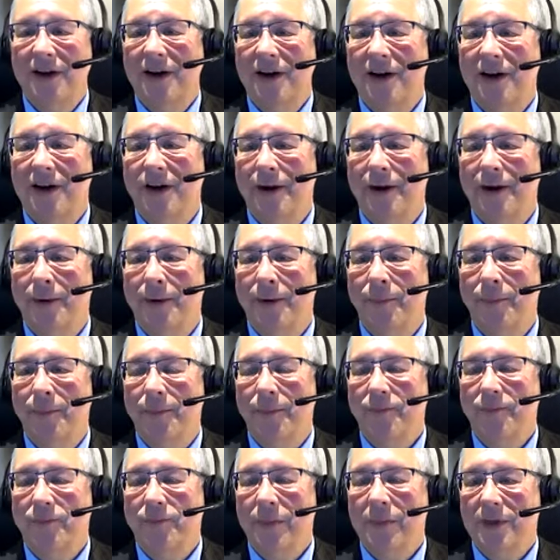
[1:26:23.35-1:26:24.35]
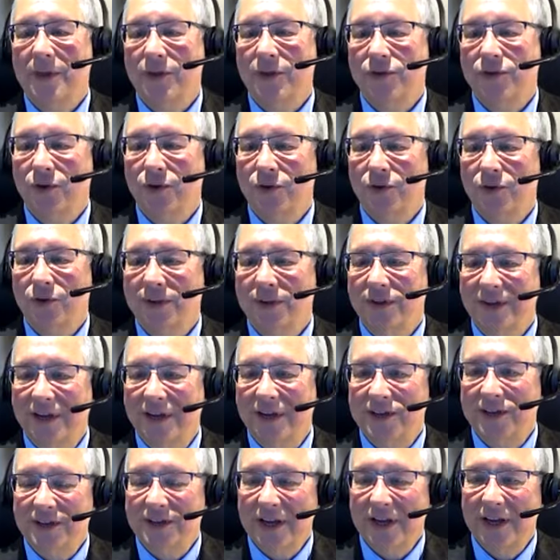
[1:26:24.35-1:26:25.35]
So to the
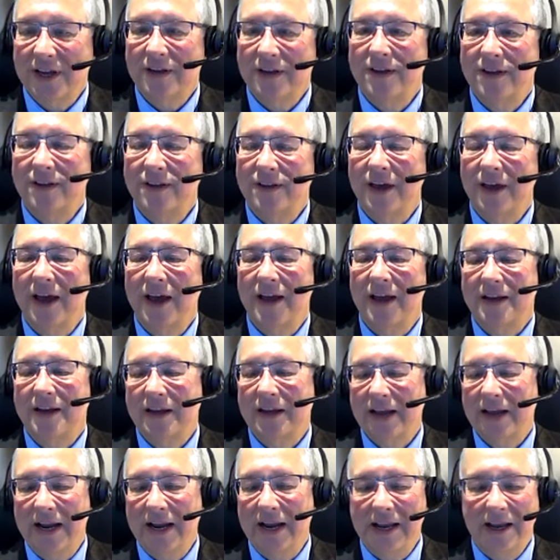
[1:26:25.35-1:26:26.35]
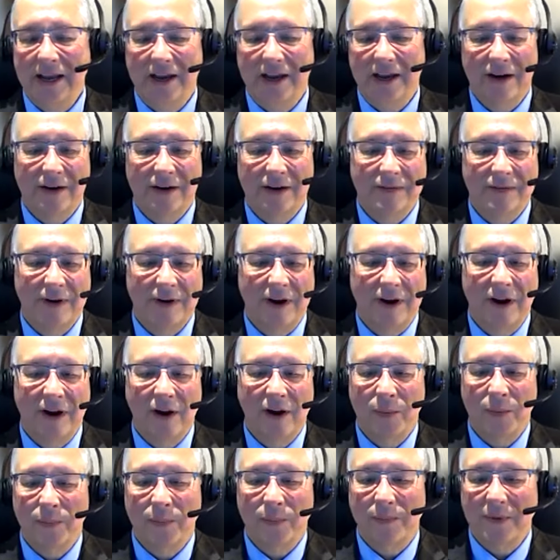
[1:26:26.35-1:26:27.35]
extent that any of
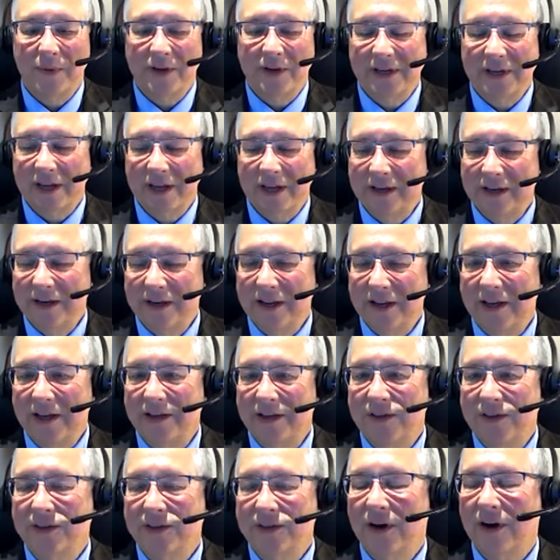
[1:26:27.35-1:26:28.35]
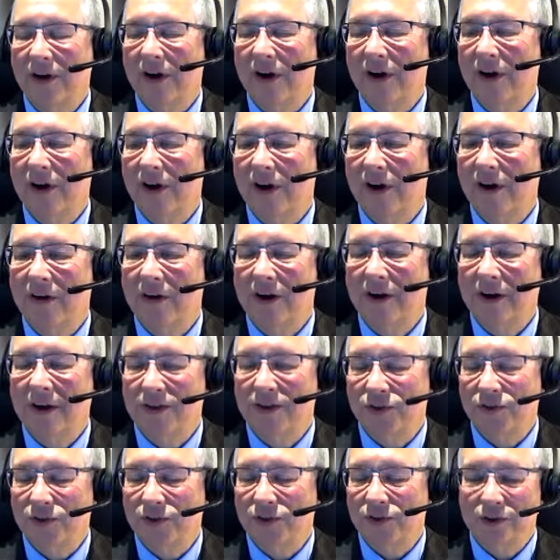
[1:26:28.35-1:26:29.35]
our attendees are
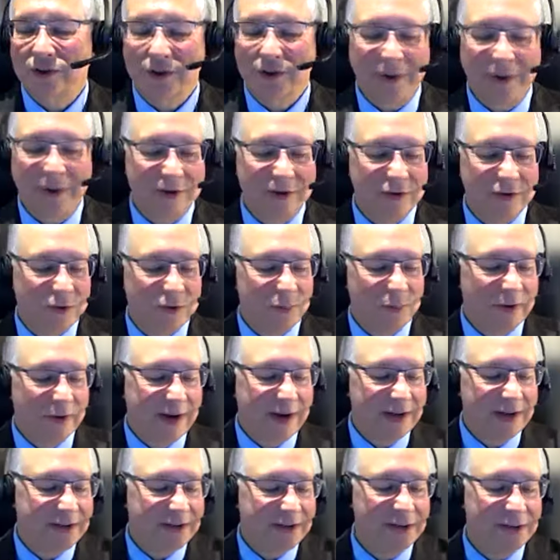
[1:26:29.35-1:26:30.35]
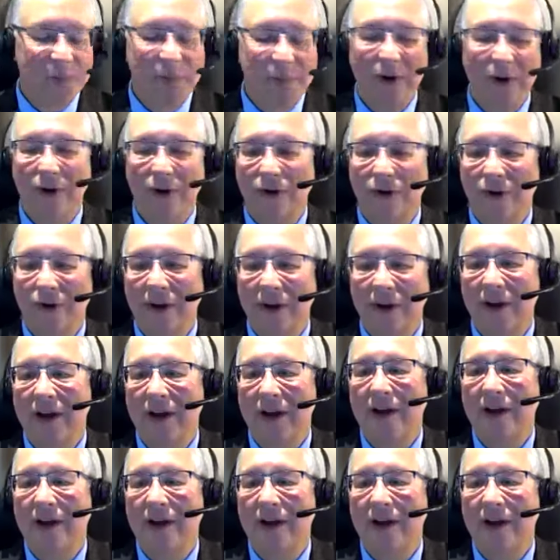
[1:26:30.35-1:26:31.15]
concerned about due process paranoia,